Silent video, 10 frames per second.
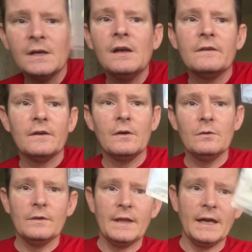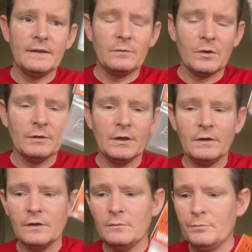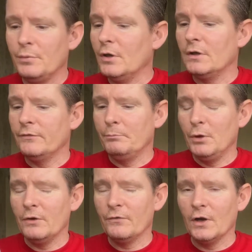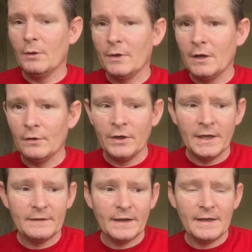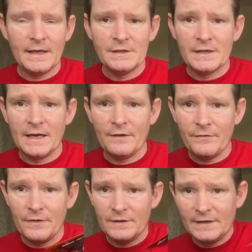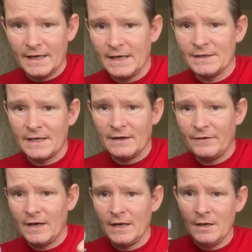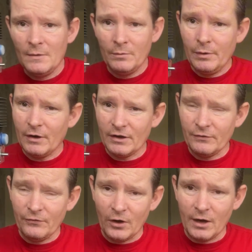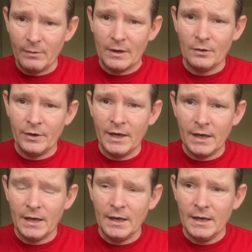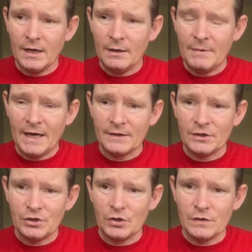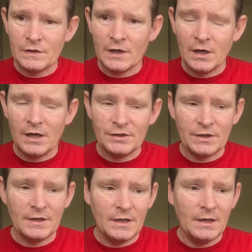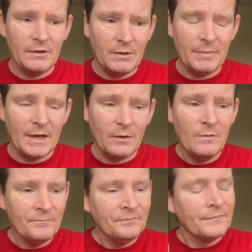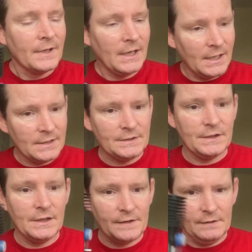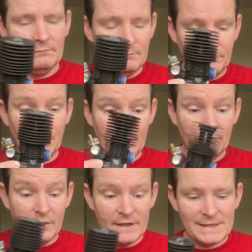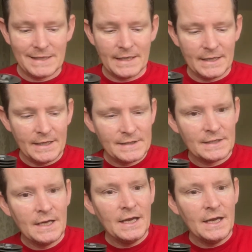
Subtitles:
So that's what I'm going to do. Put a flywheel on here, take the engine out of here, put the flywheel on here, add the shoes and the clutch and the bell, and reinstate this.